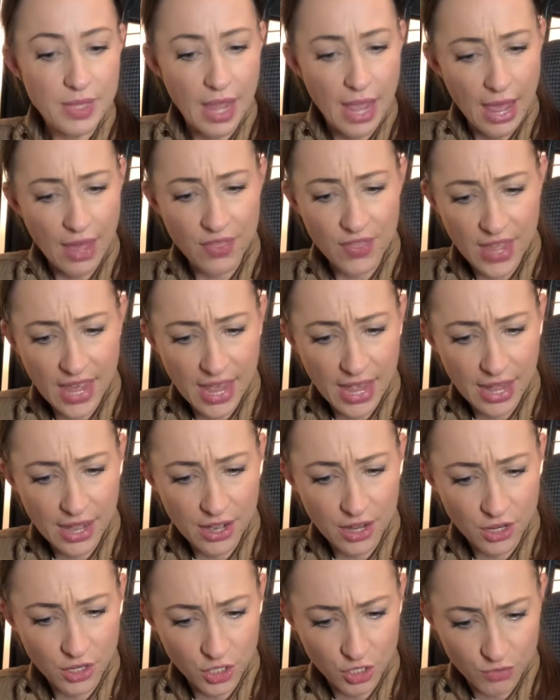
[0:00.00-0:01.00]
And then
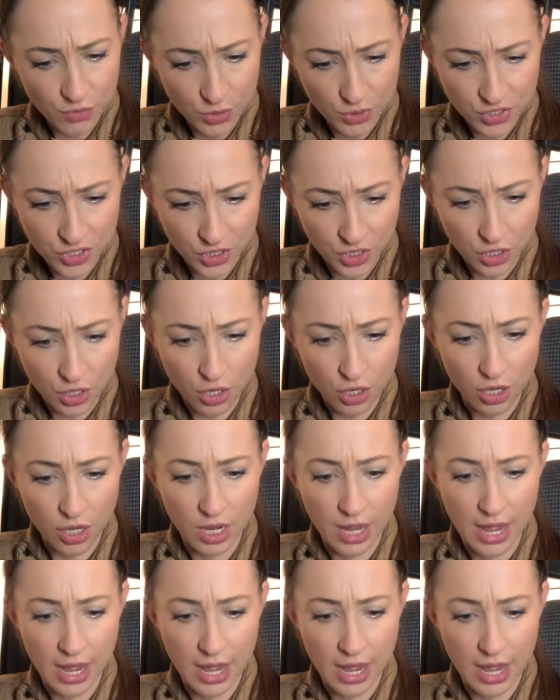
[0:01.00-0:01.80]
you've also got